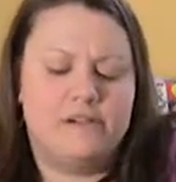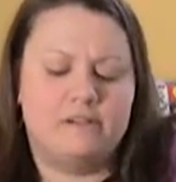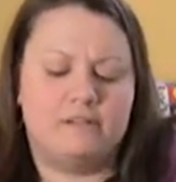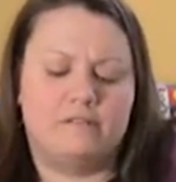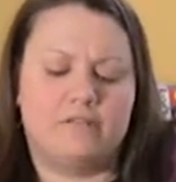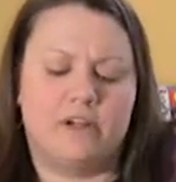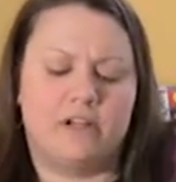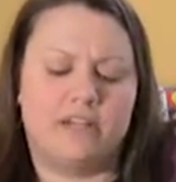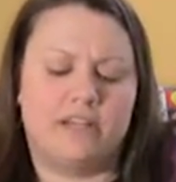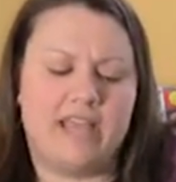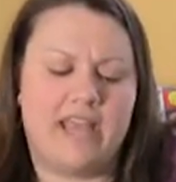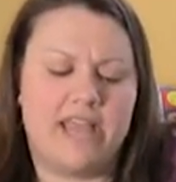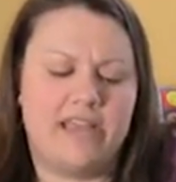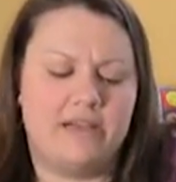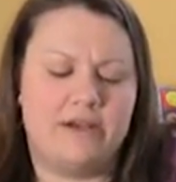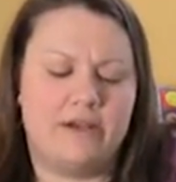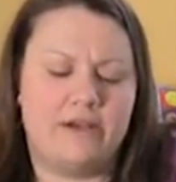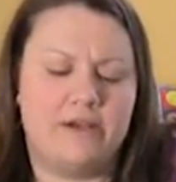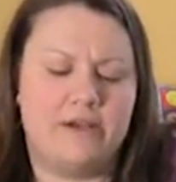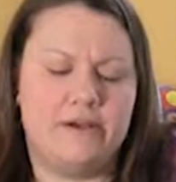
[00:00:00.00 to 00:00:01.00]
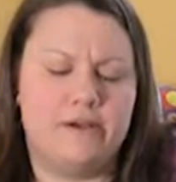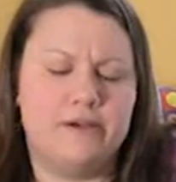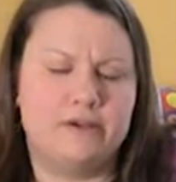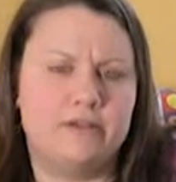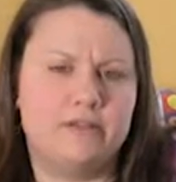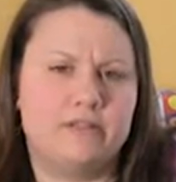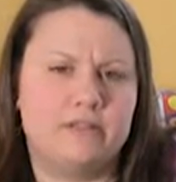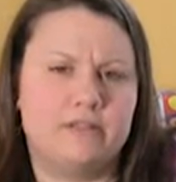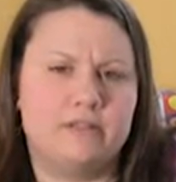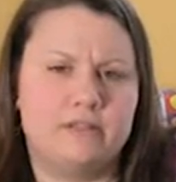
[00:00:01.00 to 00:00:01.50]

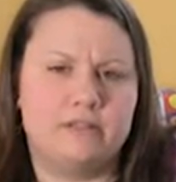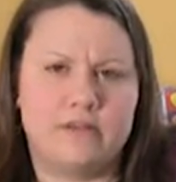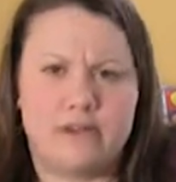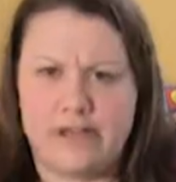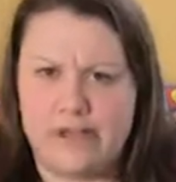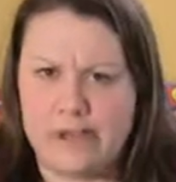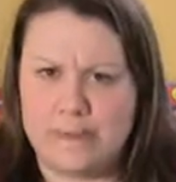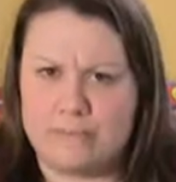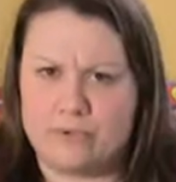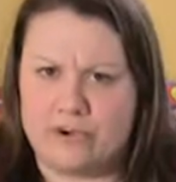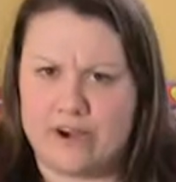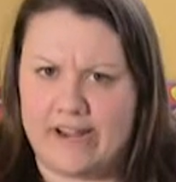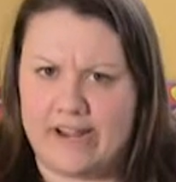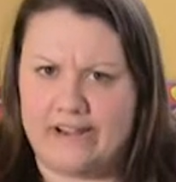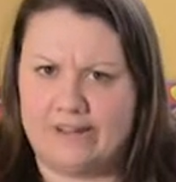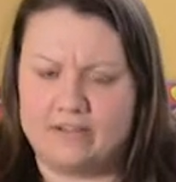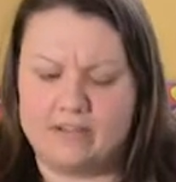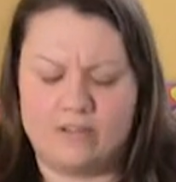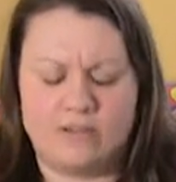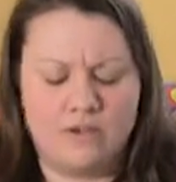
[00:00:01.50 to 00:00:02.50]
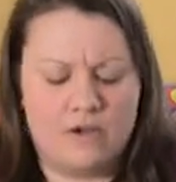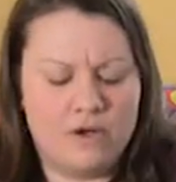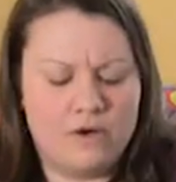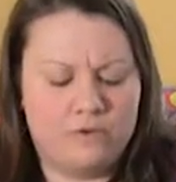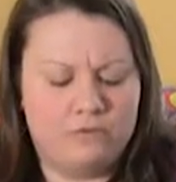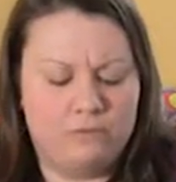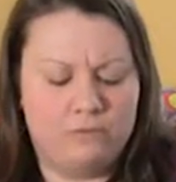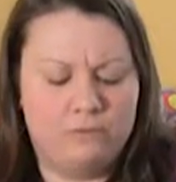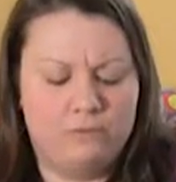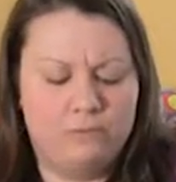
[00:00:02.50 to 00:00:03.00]
volcanoes operate,
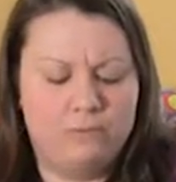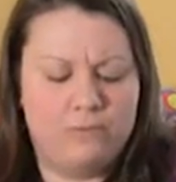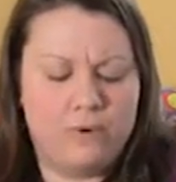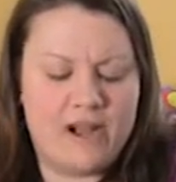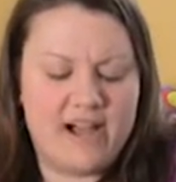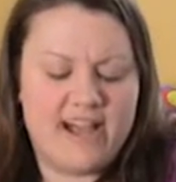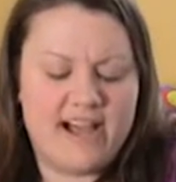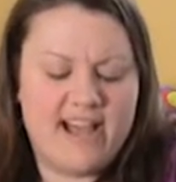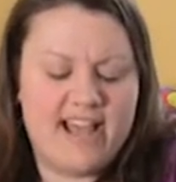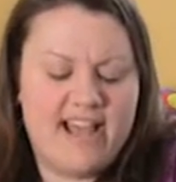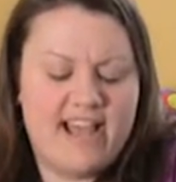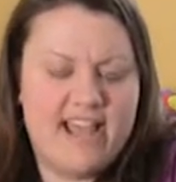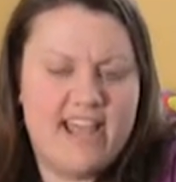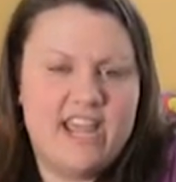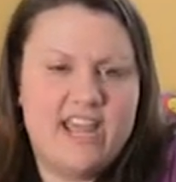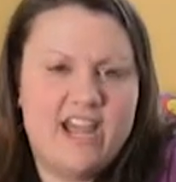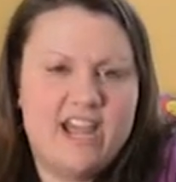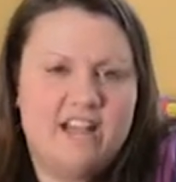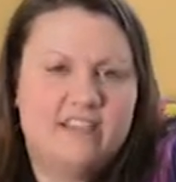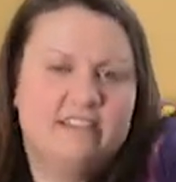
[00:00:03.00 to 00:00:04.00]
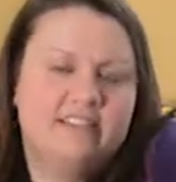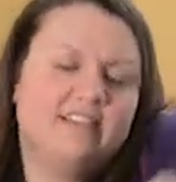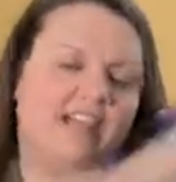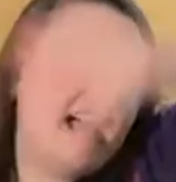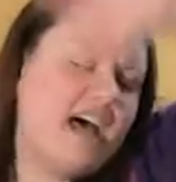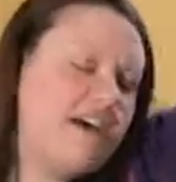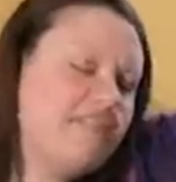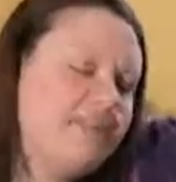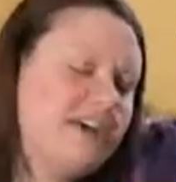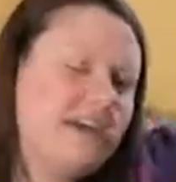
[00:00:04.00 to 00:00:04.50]
why
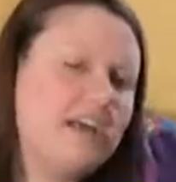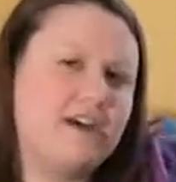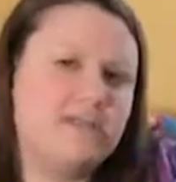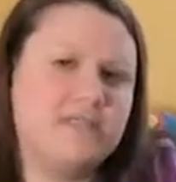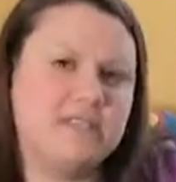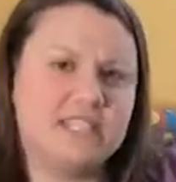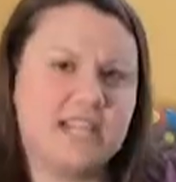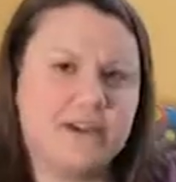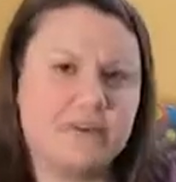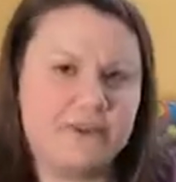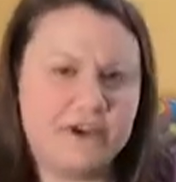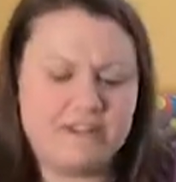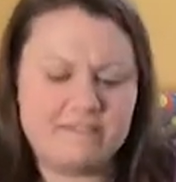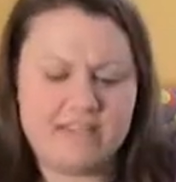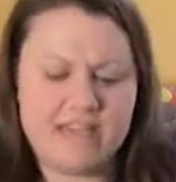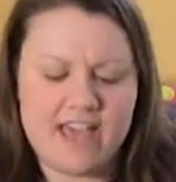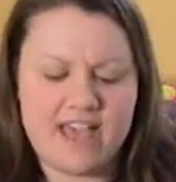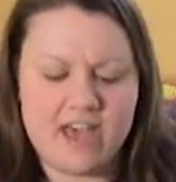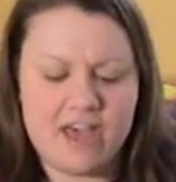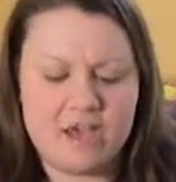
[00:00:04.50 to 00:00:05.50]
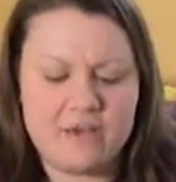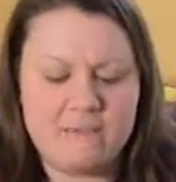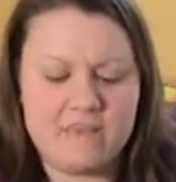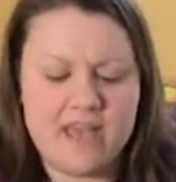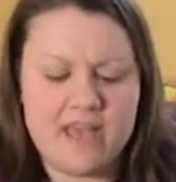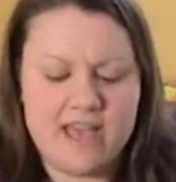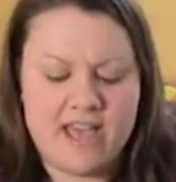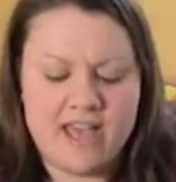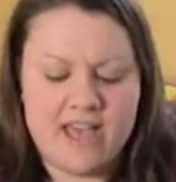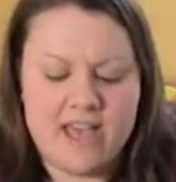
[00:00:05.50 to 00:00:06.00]
lava comes out of them,
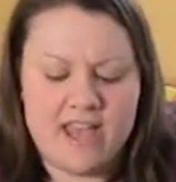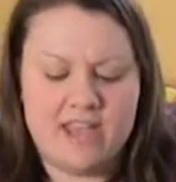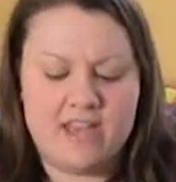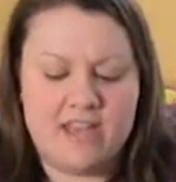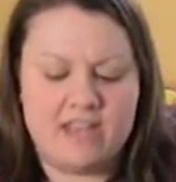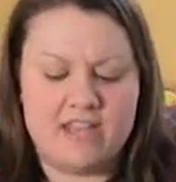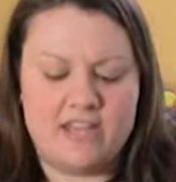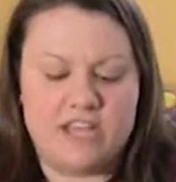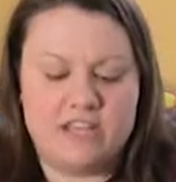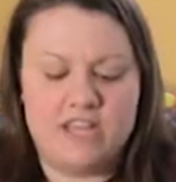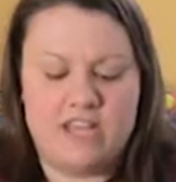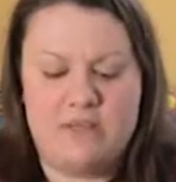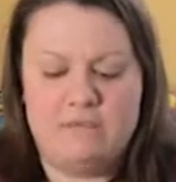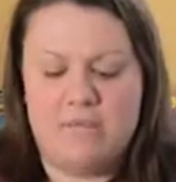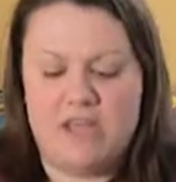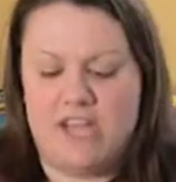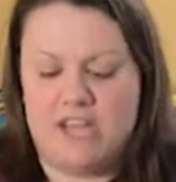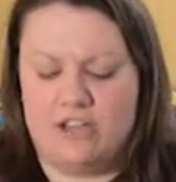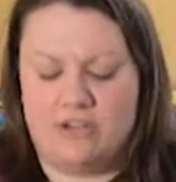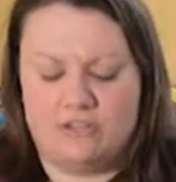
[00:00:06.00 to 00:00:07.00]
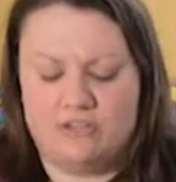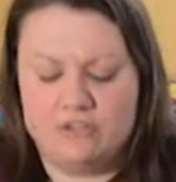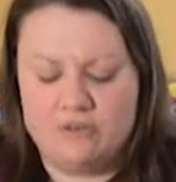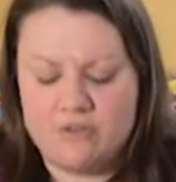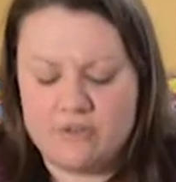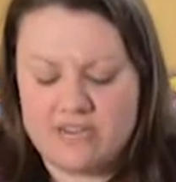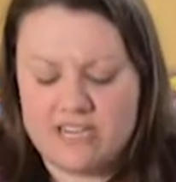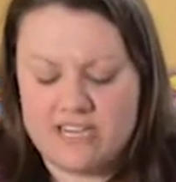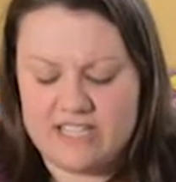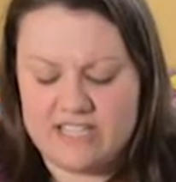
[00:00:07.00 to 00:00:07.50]
and they make
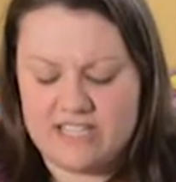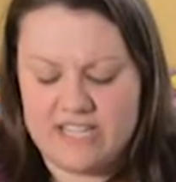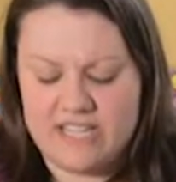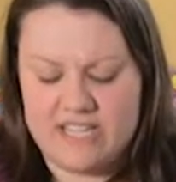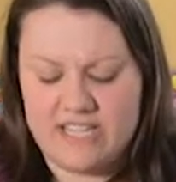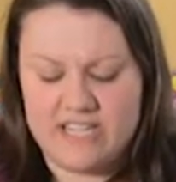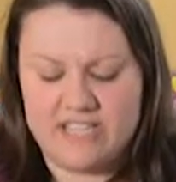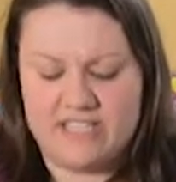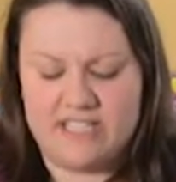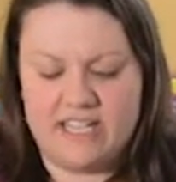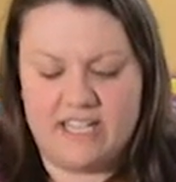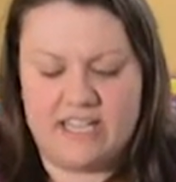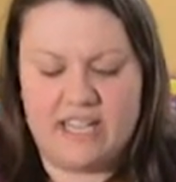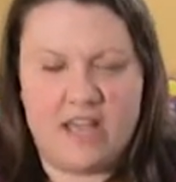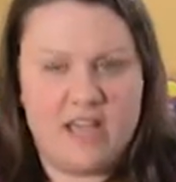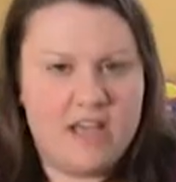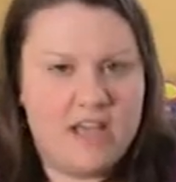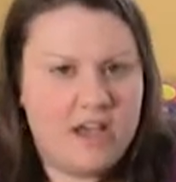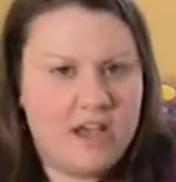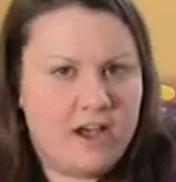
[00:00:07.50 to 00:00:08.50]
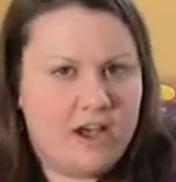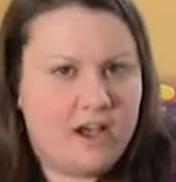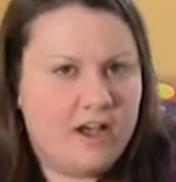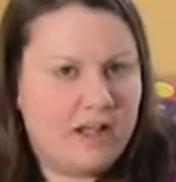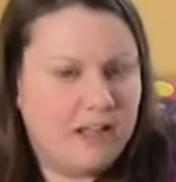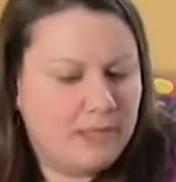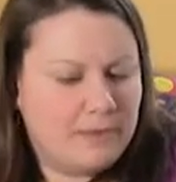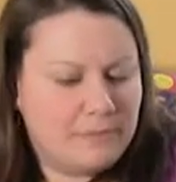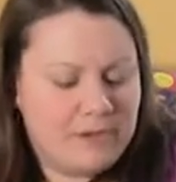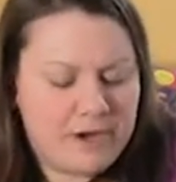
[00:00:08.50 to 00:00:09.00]
noises, and
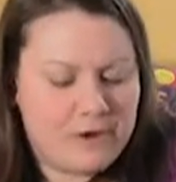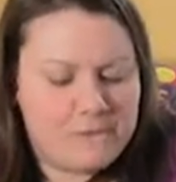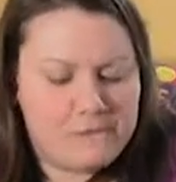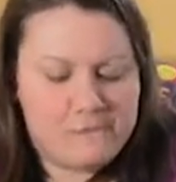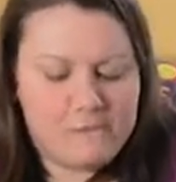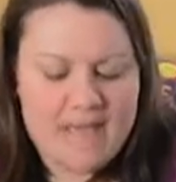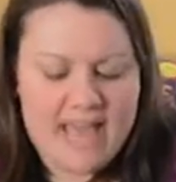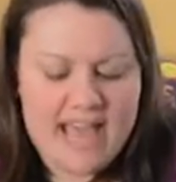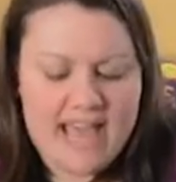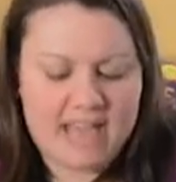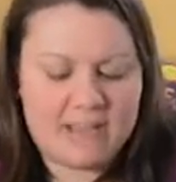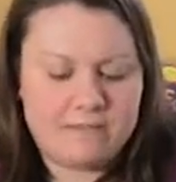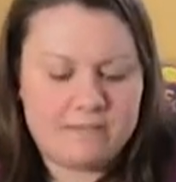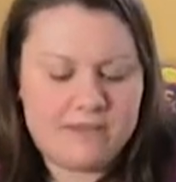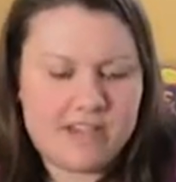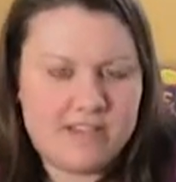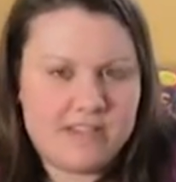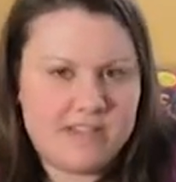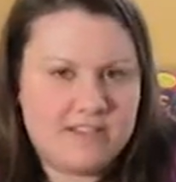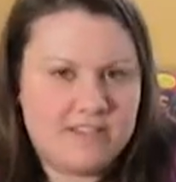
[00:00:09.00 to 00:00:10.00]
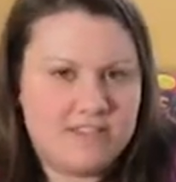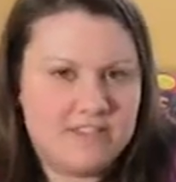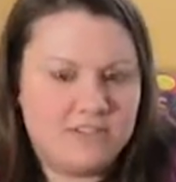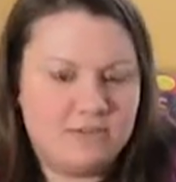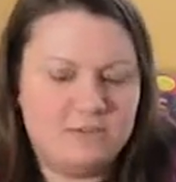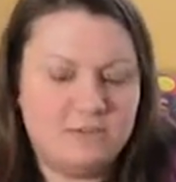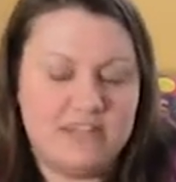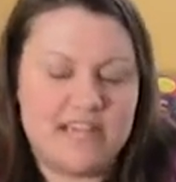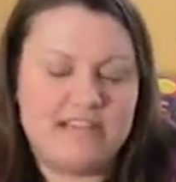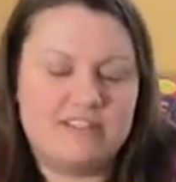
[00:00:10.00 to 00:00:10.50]
all about magma. So
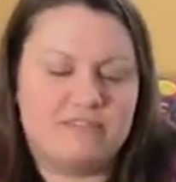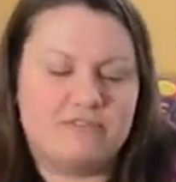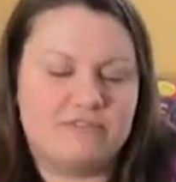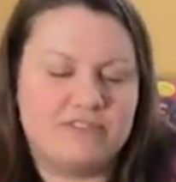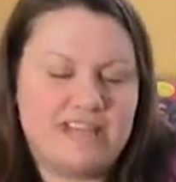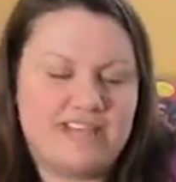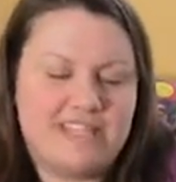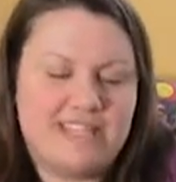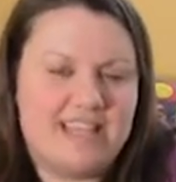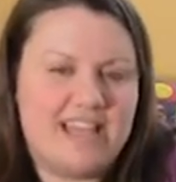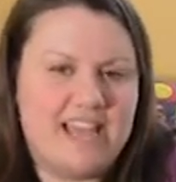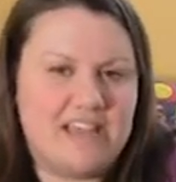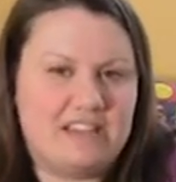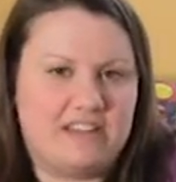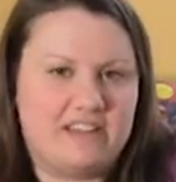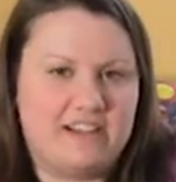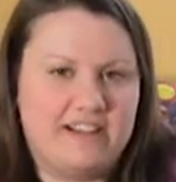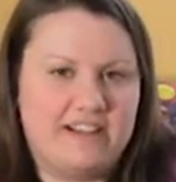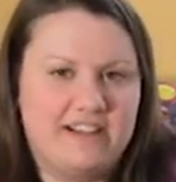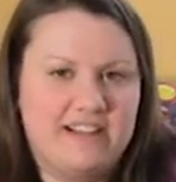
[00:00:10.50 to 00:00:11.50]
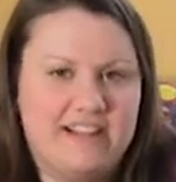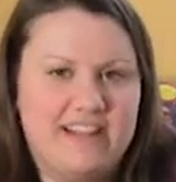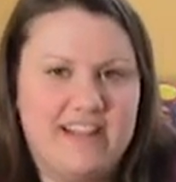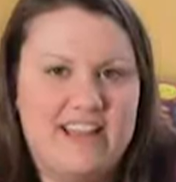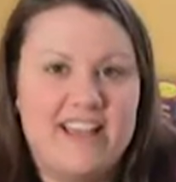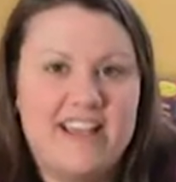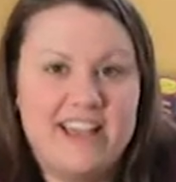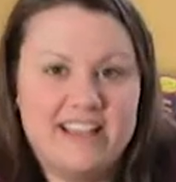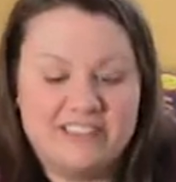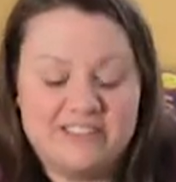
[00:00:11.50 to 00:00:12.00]
let's read together
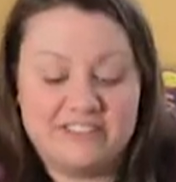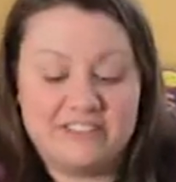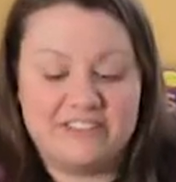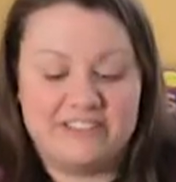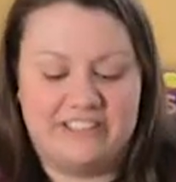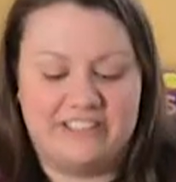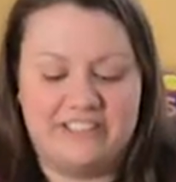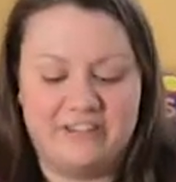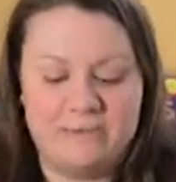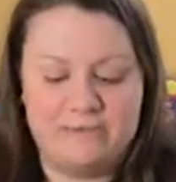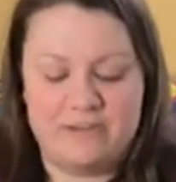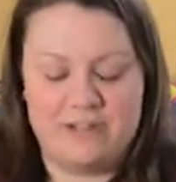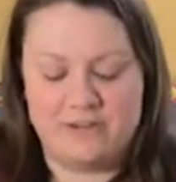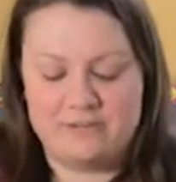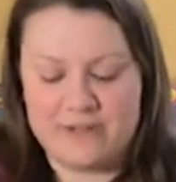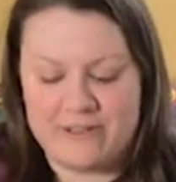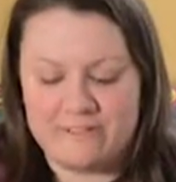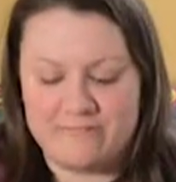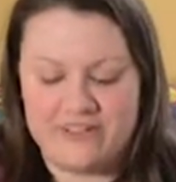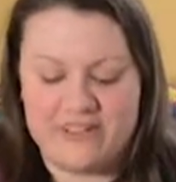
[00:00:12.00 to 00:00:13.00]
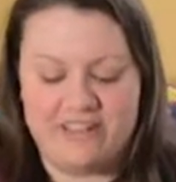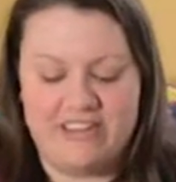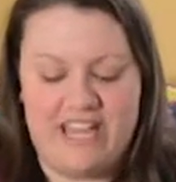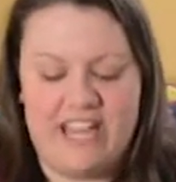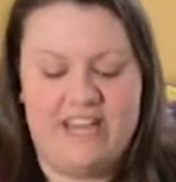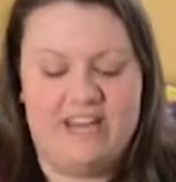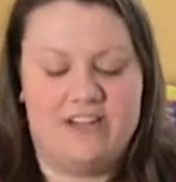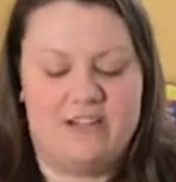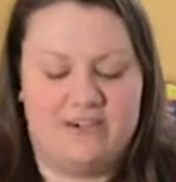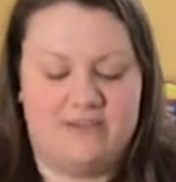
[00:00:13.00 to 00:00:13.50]
and learn a little bit about
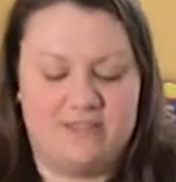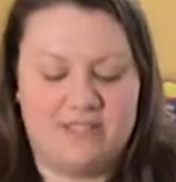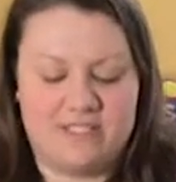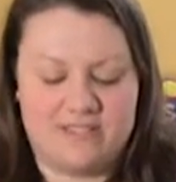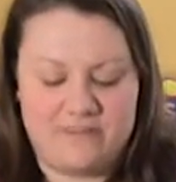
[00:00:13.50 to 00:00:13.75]
volcanoes.